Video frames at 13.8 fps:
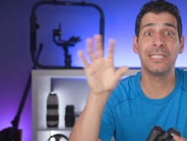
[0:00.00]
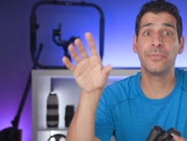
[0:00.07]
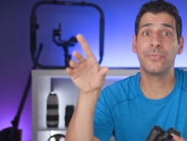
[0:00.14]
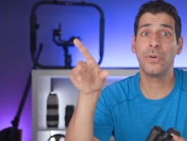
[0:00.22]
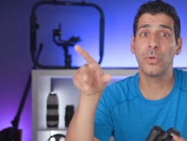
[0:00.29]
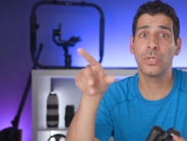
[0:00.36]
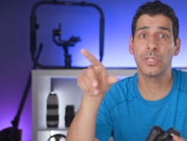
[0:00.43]
then the
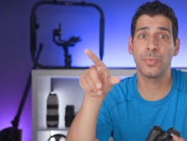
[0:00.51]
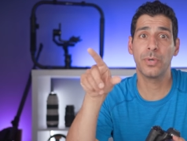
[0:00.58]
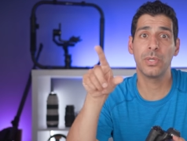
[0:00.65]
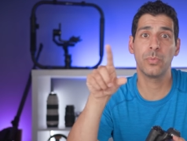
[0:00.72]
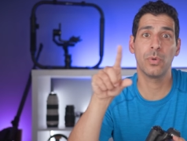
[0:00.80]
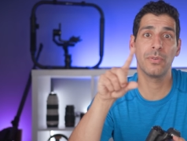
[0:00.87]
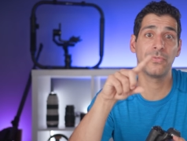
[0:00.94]
focus
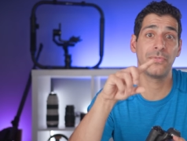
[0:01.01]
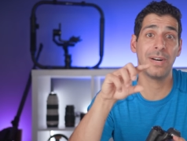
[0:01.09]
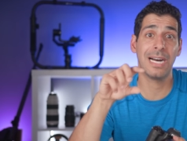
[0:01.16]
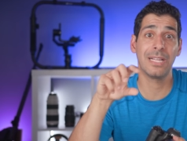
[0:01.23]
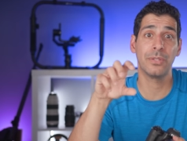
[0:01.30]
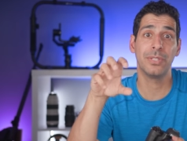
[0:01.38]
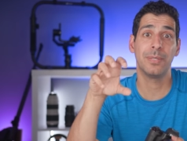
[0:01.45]
point will
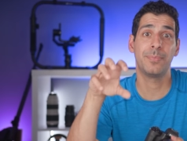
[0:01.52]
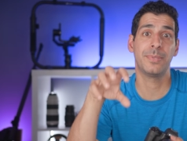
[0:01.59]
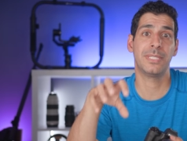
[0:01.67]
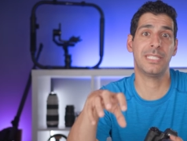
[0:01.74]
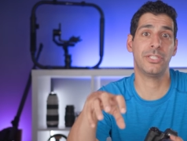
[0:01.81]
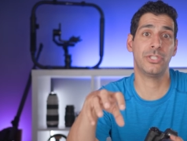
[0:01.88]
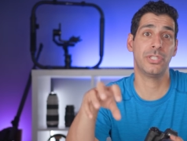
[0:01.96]
follow the
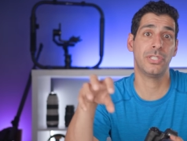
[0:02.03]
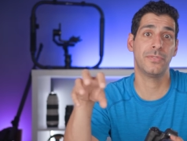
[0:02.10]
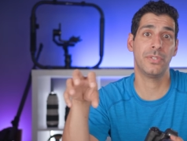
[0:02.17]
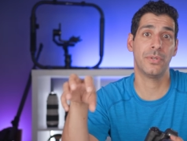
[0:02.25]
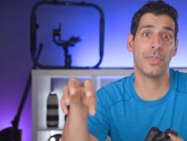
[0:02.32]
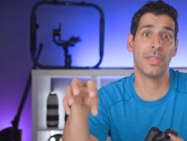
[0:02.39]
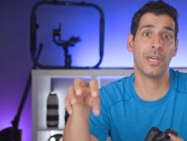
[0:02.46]
position of
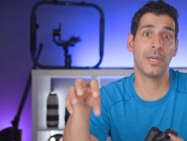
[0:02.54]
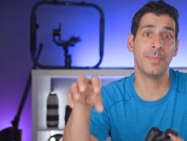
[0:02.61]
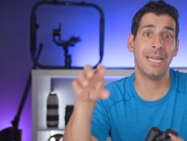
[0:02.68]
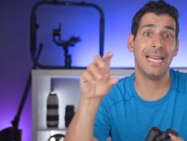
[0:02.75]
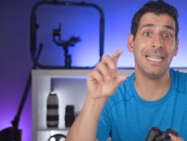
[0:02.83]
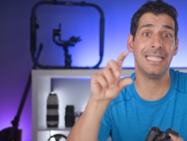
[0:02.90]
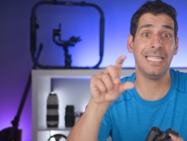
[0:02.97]
your
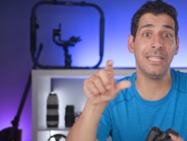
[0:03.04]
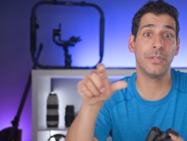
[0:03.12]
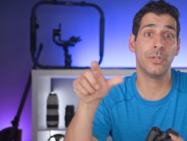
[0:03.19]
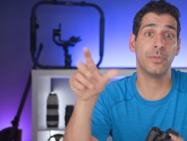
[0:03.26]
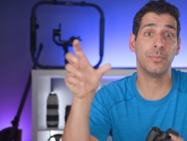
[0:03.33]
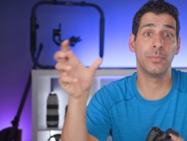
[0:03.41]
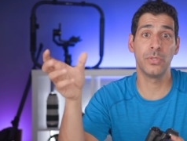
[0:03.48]
thumb and
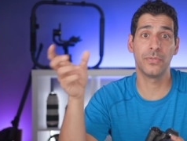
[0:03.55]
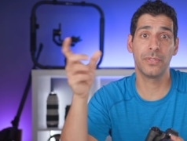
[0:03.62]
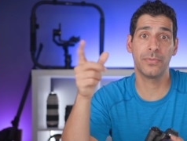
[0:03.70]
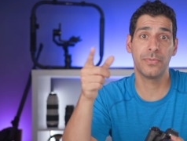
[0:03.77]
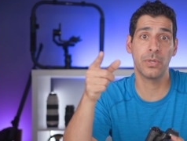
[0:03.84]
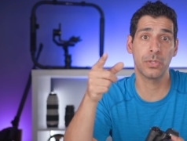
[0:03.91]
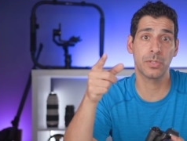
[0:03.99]
either move the
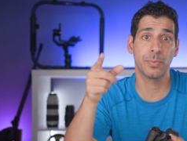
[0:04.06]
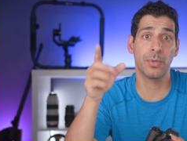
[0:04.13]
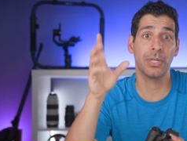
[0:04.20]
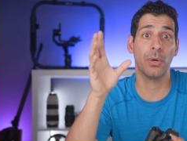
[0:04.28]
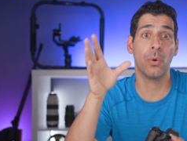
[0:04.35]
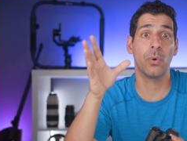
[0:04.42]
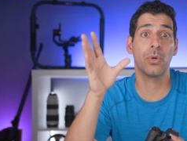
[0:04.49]
focus
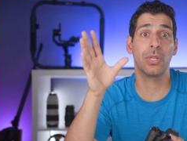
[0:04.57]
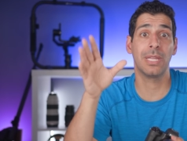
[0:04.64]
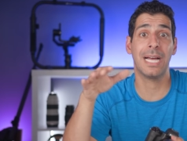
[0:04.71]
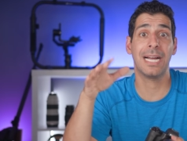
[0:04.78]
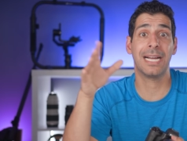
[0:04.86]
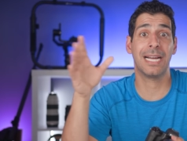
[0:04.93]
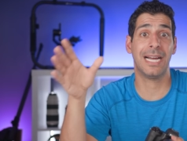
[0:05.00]
point or
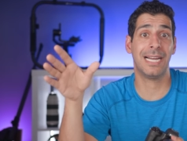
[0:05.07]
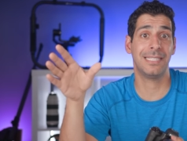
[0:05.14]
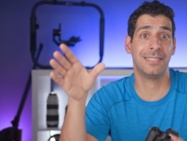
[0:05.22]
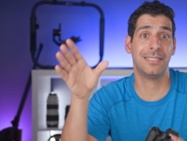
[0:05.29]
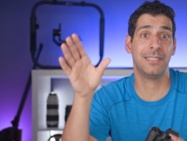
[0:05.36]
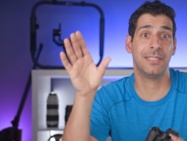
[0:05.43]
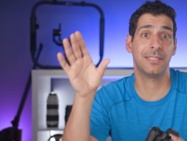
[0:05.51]
lock
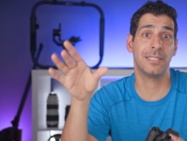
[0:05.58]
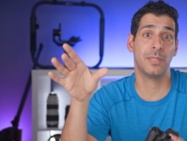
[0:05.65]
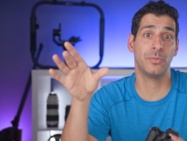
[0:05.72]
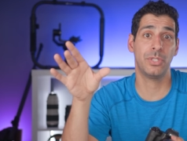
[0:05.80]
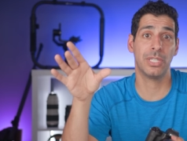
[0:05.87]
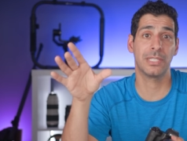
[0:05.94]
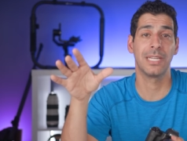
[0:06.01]
onto the
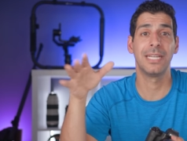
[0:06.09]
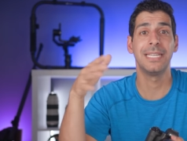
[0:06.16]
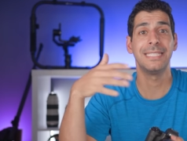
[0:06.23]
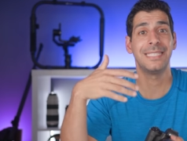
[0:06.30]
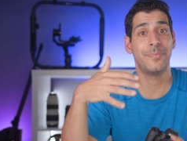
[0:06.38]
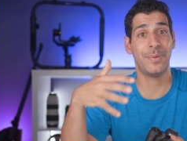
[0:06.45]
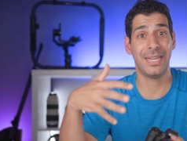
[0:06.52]
subject
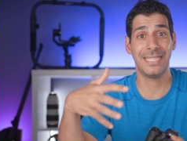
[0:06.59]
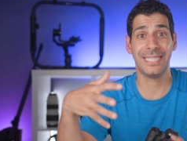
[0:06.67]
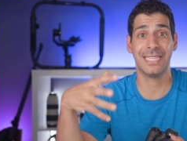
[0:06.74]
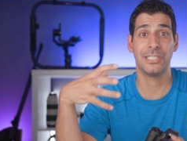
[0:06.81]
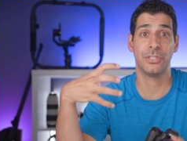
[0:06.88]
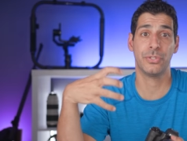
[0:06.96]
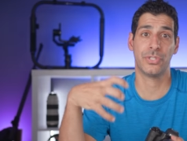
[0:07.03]
depending on